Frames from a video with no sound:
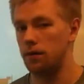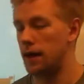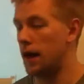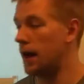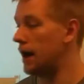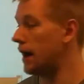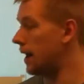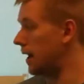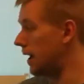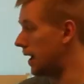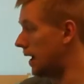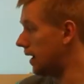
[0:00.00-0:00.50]

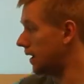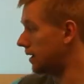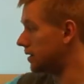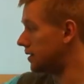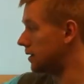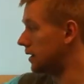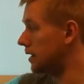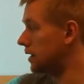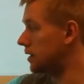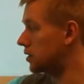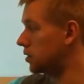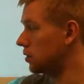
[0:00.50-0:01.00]
That
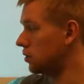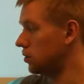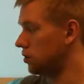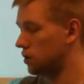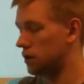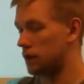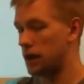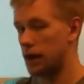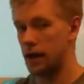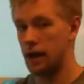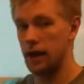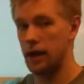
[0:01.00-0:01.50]
x needs to
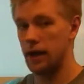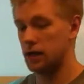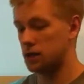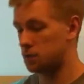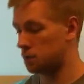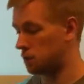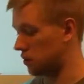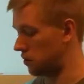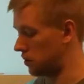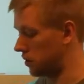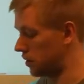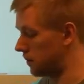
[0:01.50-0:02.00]
look like an
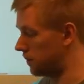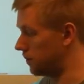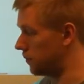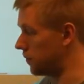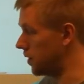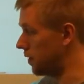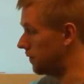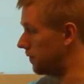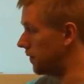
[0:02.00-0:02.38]
exponent.